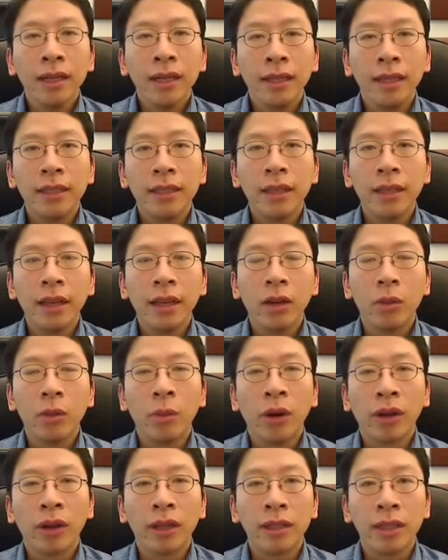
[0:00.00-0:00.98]
Decent day on the
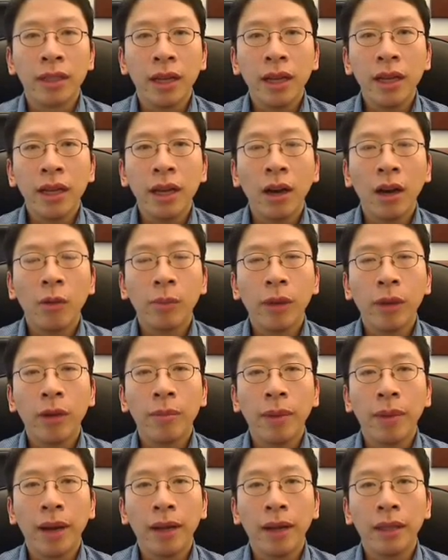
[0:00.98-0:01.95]
market today, helped
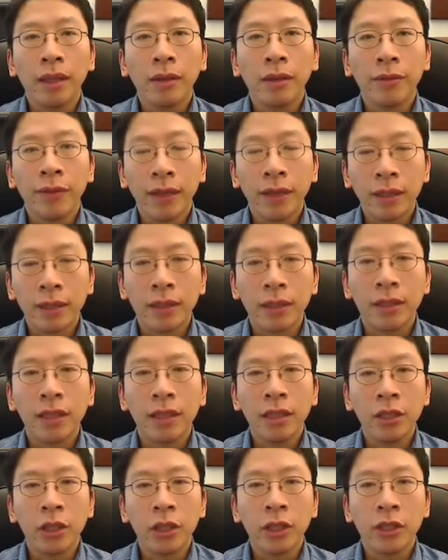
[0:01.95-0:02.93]
out by the Fed's
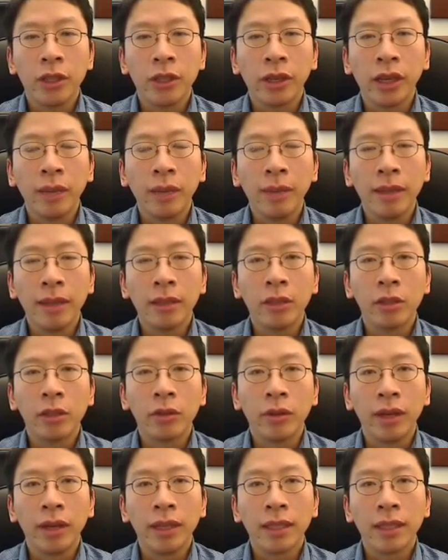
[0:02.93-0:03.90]
decision to keep
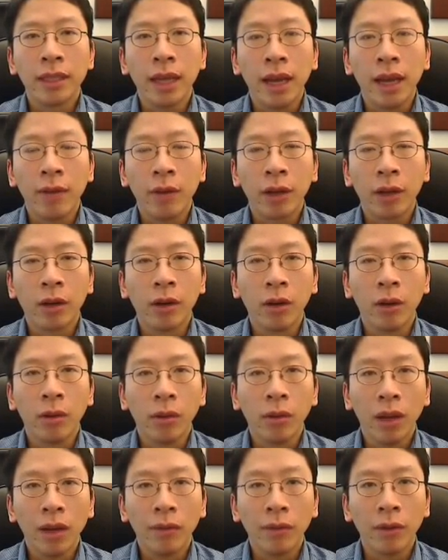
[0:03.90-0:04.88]
interest rates at record
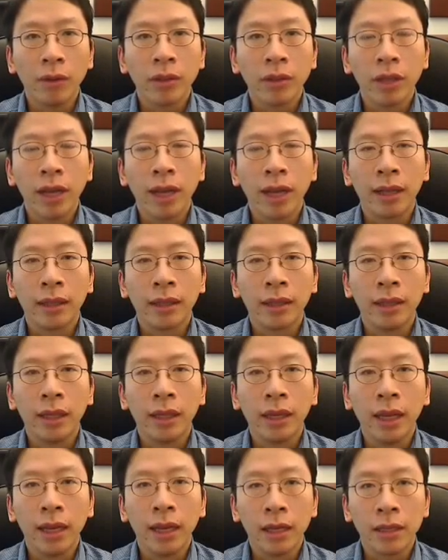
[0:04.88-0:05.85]
low levels at
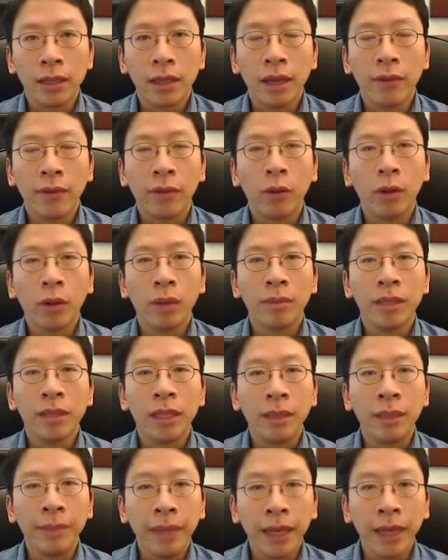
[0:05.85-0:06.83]
the latest
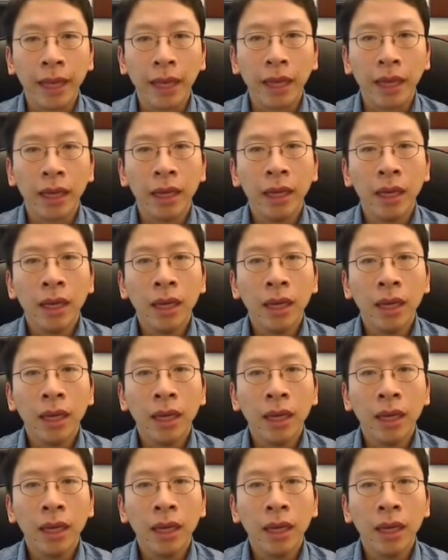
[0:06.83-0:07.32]
FOMC meeting.